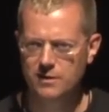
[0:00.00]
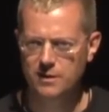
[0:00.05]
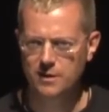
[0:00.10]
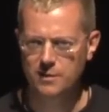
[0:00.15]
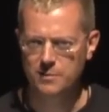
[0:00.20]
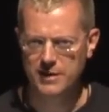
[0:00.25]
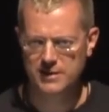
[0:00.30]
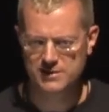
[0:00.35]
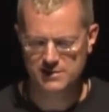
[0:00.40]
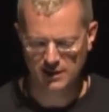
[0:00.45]

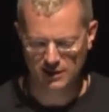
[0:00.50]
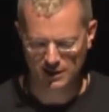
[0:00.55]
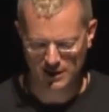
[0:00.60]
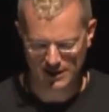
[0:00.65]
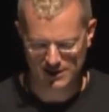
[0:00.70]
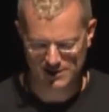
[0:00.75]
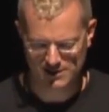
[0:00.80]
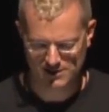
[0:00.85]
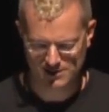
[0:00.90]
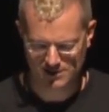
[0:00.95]
amazing
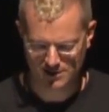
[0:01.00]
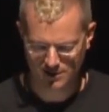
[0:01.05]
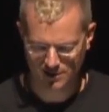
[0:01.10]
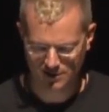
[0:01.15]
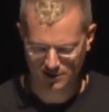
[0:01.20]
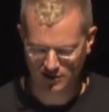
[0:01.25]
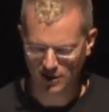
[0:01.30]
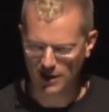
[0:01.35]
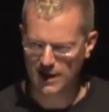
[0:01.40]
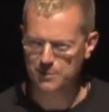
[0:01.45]
lace
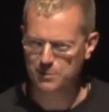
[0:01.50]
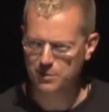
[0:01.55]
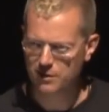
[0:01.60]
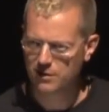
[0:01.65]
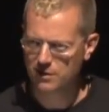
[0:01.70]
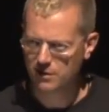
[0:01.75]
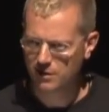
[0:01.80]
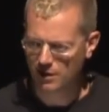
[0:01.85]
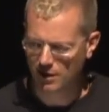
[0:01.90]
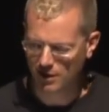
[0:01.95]
type
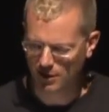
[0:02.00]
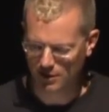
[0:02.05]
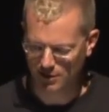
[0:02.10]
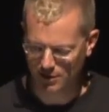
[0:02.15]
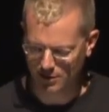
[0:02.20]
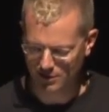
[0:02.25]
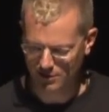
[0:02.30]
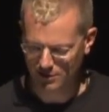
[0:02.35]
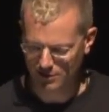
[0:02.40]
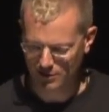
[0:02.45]

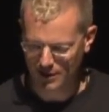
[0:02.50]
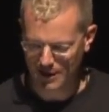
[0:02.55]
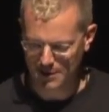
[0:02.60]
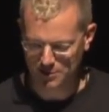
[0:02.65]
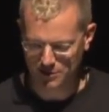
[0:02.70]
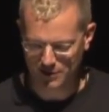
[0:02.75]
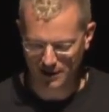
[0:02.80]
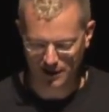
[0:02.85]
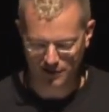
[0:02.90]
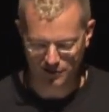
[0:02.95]

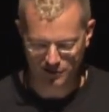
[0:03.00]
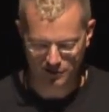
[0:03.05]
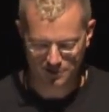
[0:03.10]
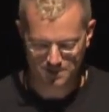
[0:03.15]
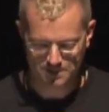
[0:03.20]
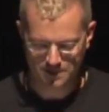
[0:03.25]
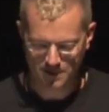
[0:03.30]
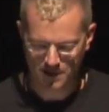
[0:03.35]
things.